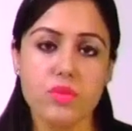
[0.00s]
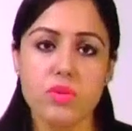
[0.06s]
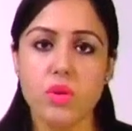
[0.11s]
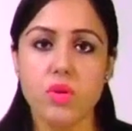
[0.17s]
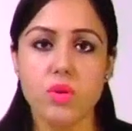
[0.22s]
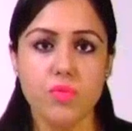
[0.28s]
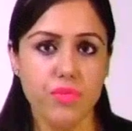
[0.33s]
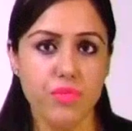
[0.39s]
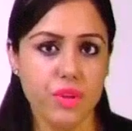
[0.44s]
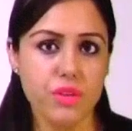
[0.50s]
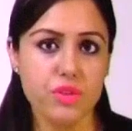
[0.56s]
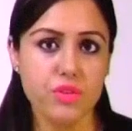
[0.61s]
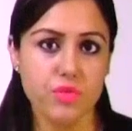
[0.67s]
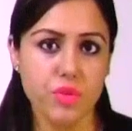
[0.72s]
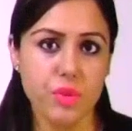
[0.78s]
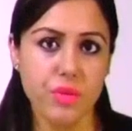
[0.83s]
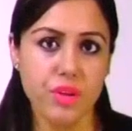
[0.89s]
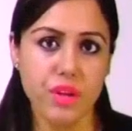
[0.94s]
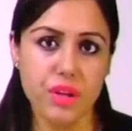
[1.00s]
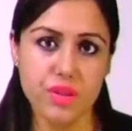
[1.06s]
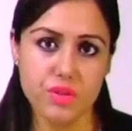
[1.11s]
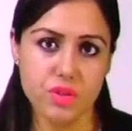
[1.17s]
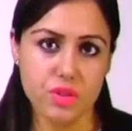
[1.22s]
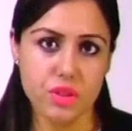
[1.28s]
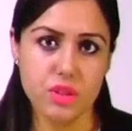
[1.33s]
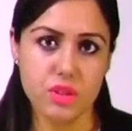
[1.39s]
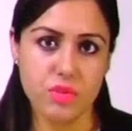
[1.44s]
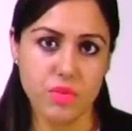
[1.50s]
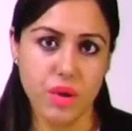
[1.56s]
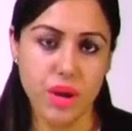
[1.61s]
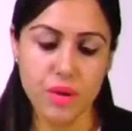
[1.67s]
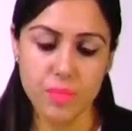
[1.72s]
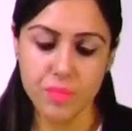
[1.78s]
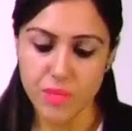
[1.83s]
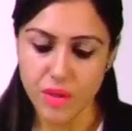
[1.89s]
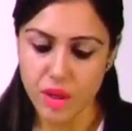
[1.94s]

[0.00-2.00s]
circumference will be raised, right?